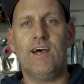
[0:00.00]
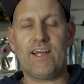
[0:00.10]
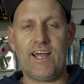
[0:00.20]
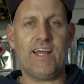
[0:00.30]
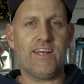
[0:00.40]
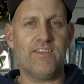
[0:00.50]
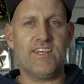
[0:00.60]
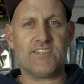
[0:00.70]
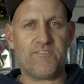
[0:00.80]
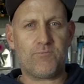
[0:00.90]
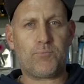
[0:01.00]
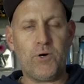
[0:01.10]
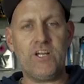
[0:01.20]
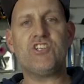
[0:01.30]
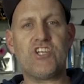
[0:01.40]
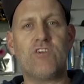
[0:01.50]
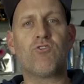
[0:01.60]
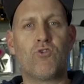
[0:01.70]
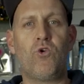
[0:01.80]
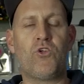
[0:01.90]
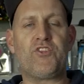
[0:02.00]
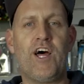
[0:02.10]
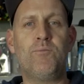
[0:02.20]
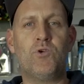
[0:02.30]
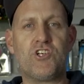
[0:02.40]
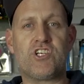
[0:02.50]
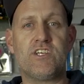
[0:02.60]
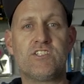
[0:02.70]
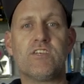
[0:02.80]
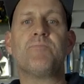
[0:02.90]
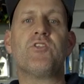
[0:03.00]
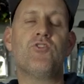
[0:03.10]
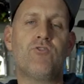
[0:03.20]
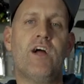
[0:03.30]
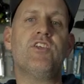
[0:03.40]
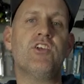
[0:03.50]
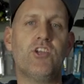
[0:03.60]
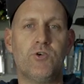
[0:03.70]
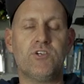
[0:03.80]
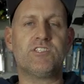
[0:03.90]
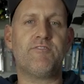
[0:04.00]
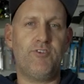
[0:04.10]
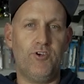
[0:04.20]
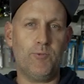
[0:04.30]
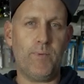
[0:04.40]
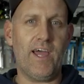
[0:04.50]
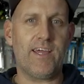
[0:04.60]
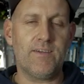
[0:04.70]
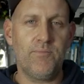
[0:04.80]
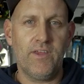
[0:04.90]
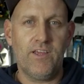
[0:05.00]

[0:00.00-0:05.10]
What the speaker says: Again, there's a pretty general rule of thumb, which is you run your lures further back.